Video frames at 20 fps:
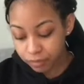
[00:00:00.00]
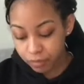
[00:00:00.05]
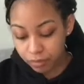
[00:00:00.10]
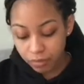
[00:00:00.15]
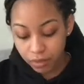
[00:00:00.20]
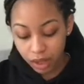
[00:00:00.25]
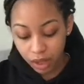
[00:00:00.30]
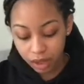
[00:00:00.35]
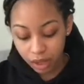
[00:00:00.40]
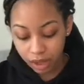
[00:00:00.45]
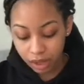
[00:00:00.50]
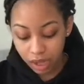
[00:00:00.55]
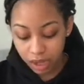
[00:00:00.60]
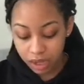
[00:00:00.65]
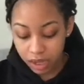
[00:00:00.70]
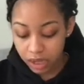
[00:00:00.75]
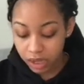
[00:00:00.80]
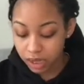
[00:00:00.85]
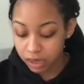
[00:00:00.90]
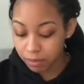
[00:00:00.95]
Like, I can
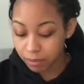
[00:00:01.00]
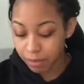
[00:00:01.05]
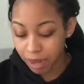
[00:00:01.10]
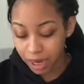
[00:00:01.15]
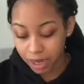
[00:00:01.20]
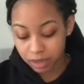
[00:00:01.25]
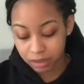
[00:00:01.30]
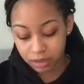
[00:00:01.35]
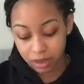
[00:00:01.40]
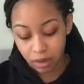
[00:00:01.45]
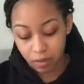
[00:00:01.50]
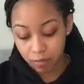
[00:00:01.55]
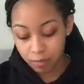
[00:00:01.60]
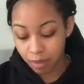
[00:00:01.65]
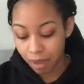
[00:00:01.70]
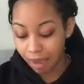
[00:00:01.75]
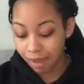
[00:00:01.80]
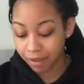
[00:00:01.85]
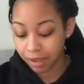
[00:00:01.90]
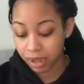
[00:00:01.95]
eat them by themselves, but I
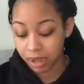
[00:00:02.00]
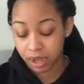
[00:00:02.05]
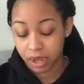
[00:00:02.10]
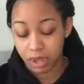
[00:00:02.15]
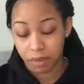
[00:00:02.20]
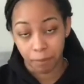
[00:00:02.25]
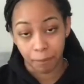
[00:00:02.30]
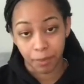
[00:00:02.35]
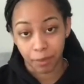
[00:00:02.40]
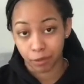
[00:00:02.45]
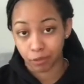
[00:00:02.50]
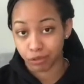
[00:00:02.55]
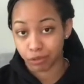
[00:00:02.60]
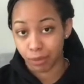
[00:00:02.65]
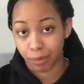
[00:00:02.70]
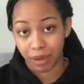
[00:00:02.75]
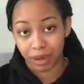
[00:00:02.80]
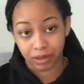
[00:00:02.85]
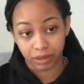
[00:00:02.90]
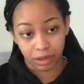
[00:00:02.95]
can't eat pickles on my
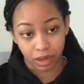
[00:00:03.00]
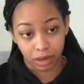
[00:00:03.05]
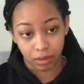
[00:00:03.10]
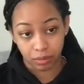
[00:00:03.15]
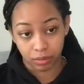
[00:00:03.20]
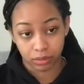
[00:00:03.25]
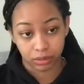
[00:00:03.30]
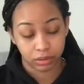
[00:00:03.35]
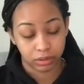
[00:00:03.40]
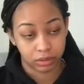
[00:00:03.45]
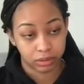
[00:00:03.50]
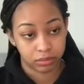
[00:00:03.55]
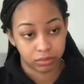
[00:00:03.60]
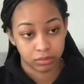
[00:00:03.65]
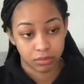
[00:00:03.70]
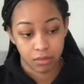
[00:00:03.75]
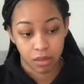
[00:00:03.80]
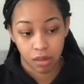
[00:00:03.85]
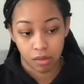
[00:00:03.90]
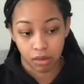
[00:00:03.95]
sandwich.
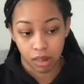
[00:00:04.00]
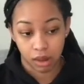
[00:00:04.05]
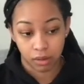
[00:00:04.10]
Like